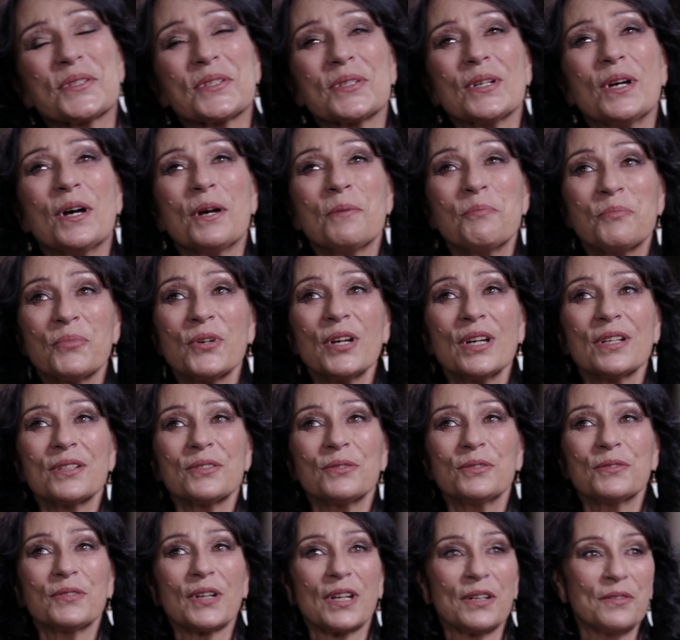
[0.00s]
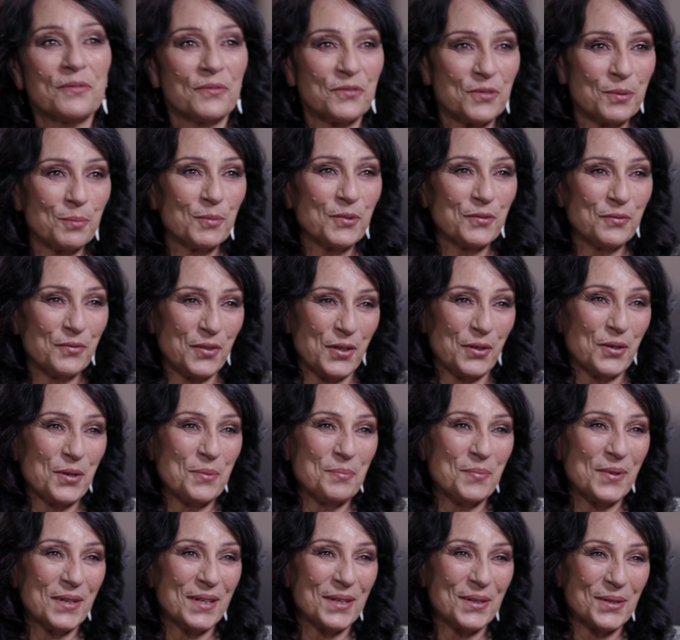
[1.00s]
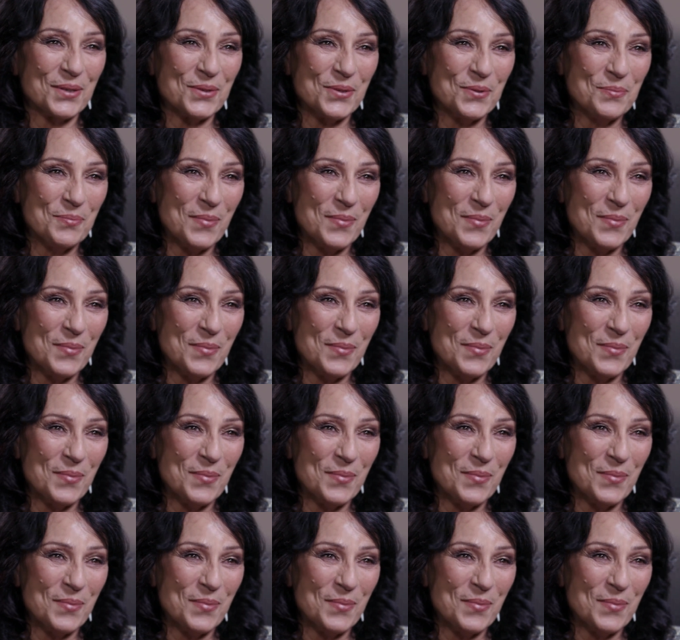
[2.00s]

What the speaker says: So I'm proud to have come from a very political